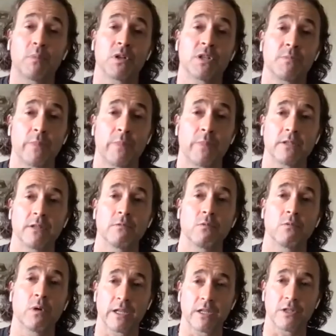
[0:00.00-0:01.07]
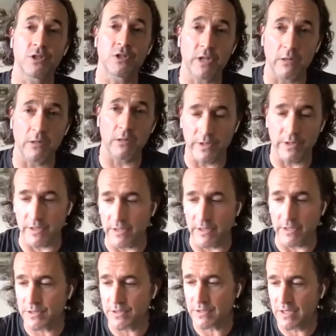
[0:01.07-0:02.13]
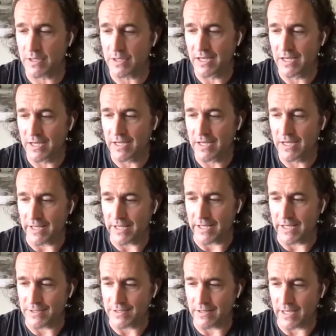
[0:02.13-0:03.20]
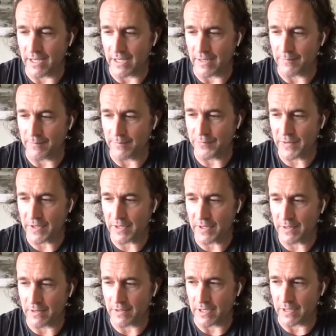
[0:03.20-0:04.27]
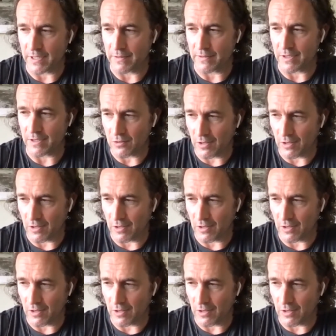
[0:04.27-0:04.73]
my perspective, what I could share with this is that the